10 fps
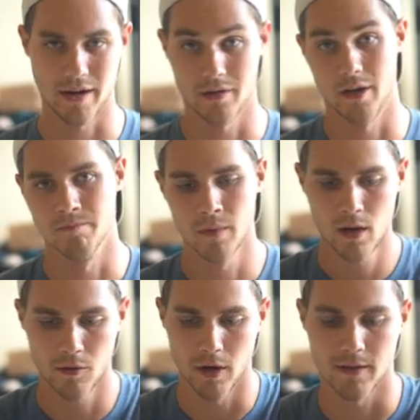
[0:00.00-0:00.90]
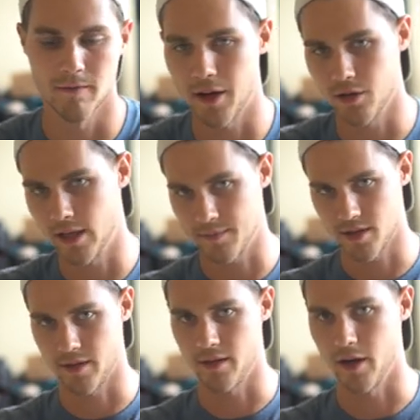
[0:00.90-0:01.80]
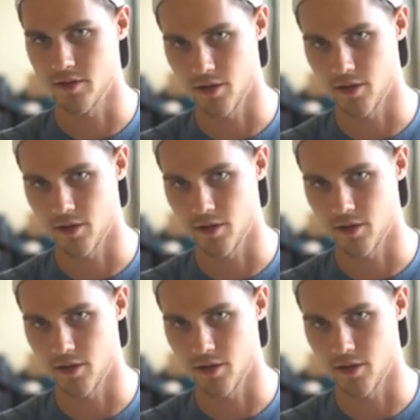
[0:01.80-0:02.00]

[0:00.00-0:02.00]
don't know, right? The value gap's not there.